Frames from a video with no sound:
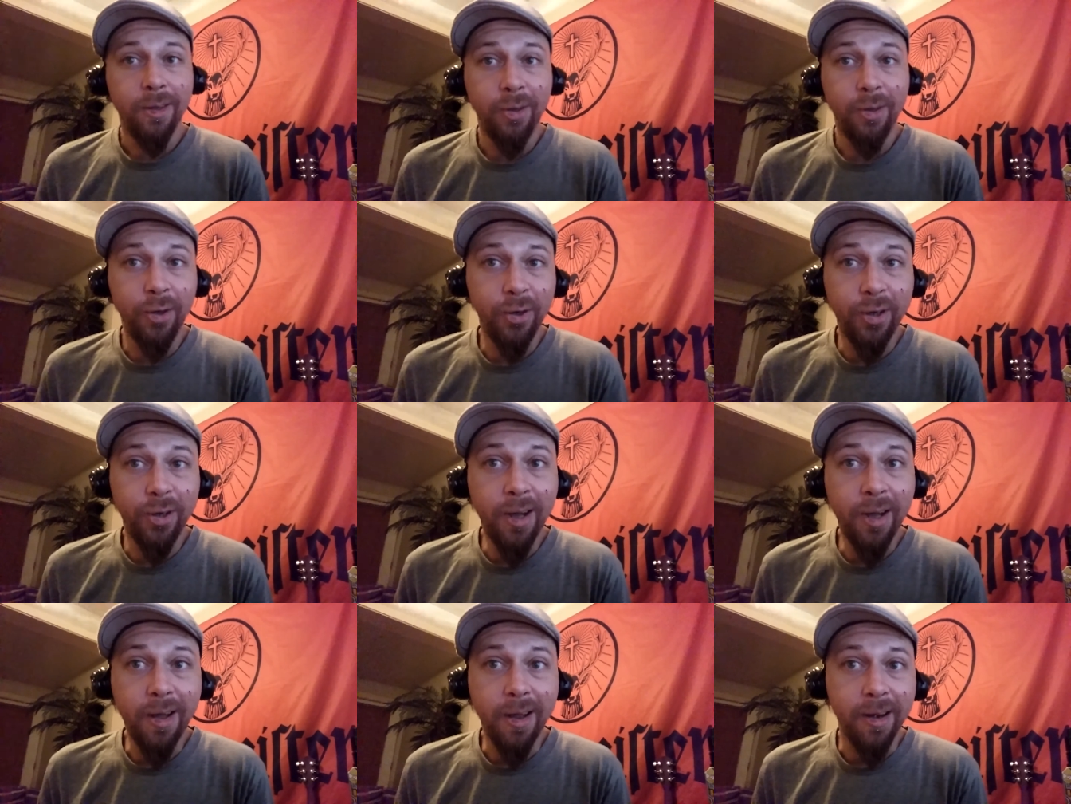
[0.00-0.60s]
you're
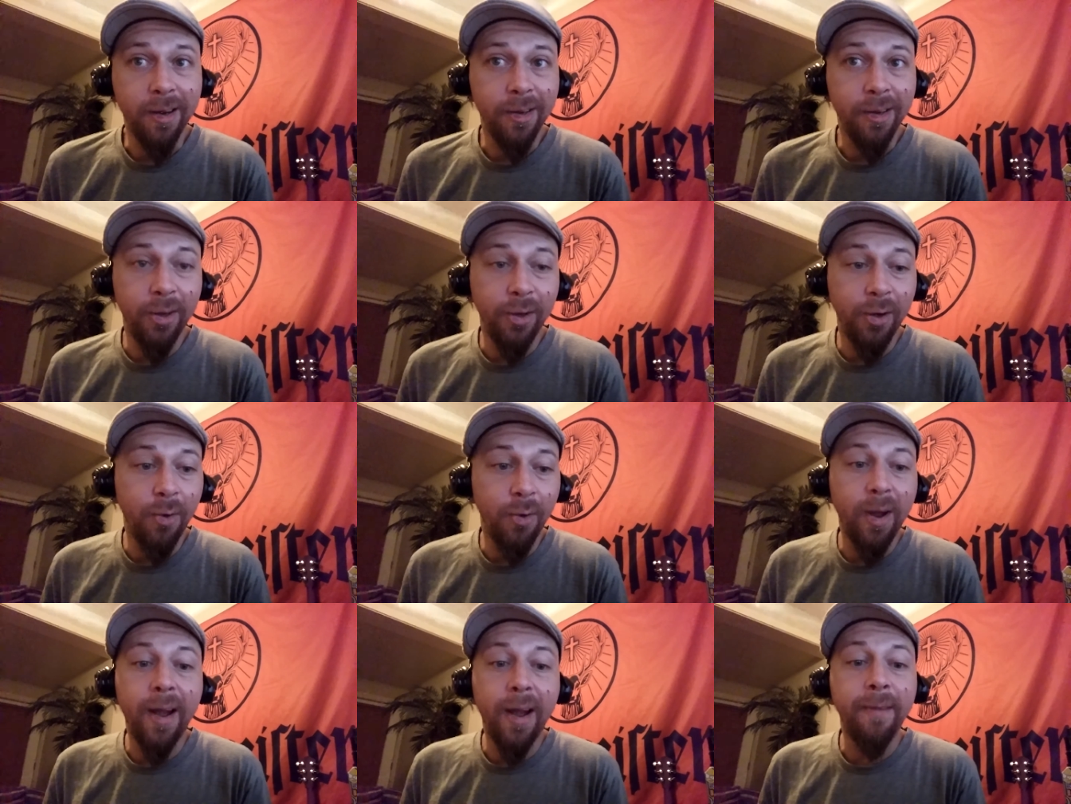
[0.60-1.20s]
done. You
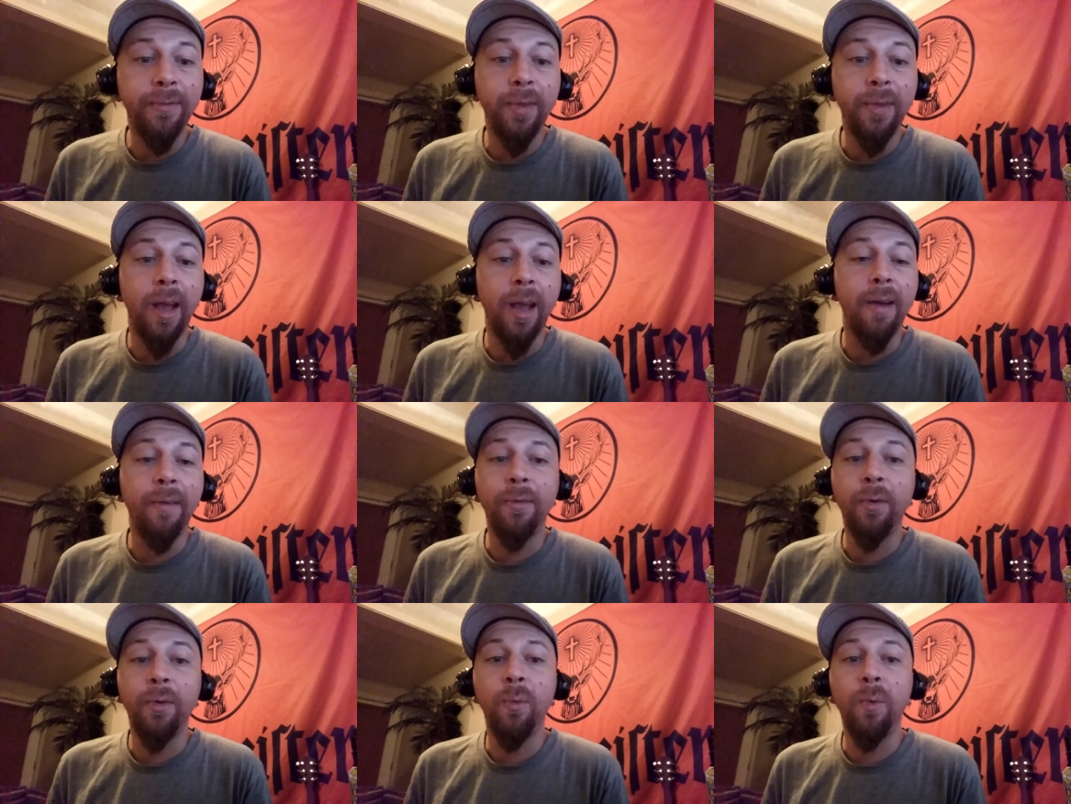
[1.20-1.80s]
don't have to
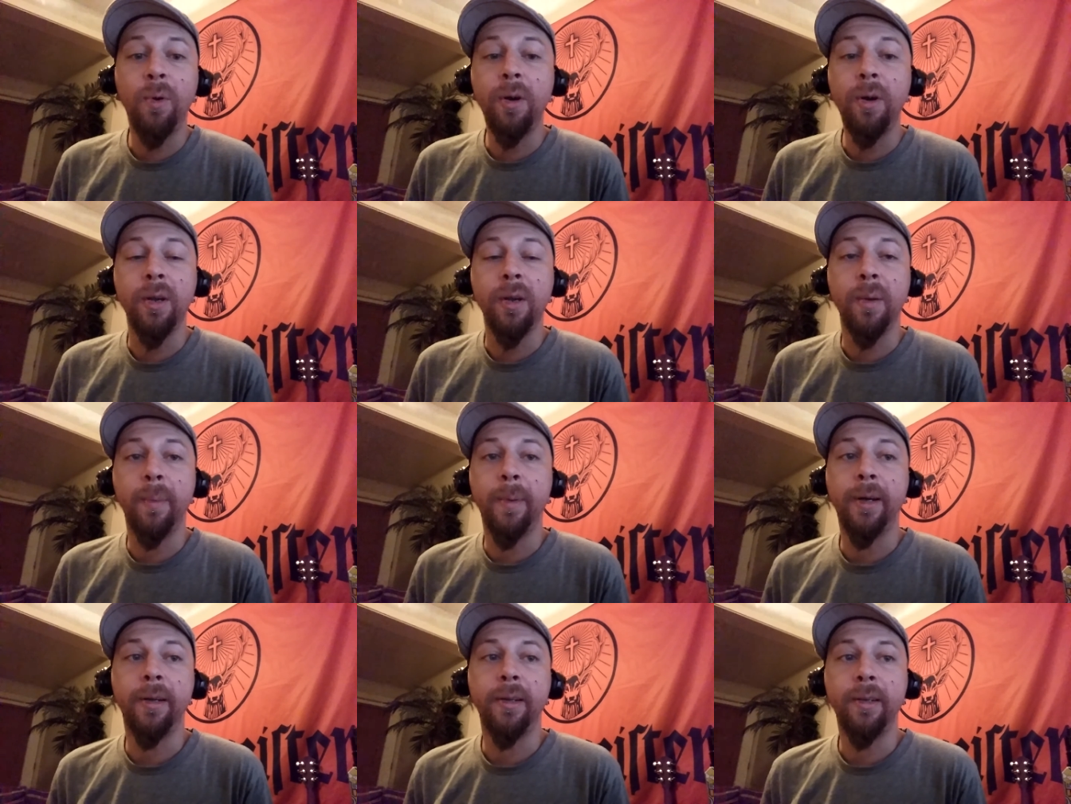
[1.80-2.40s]
ever worry
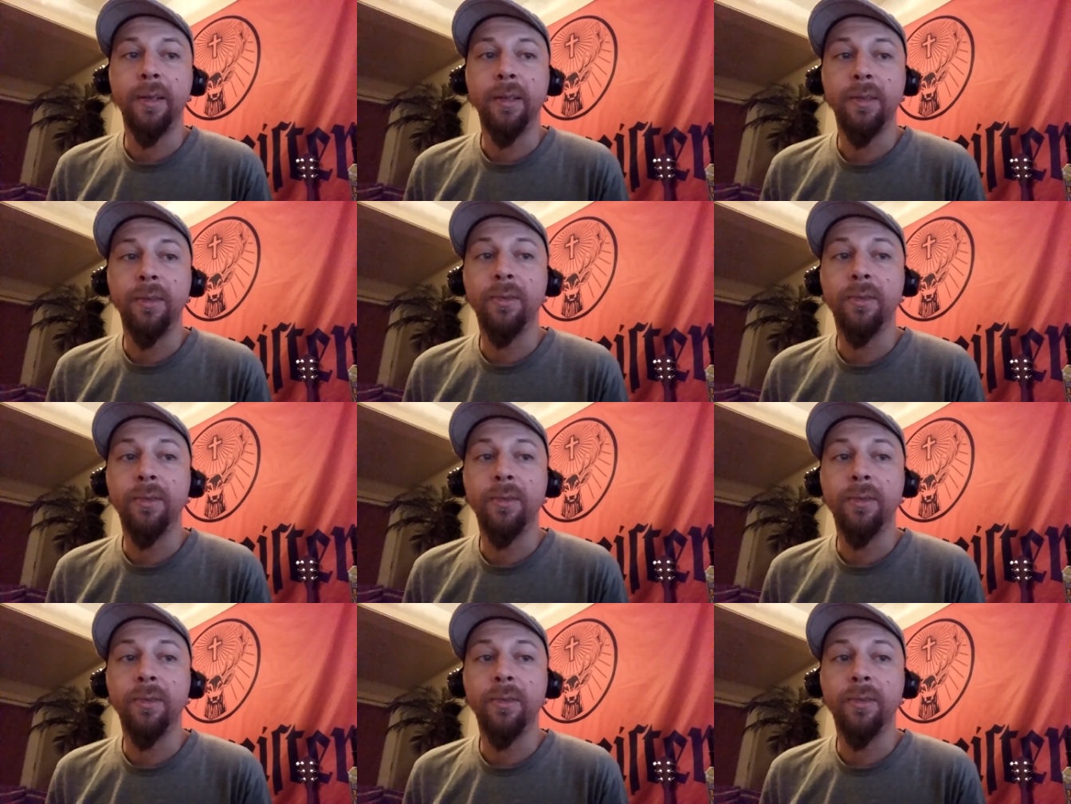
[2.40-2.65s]
about it.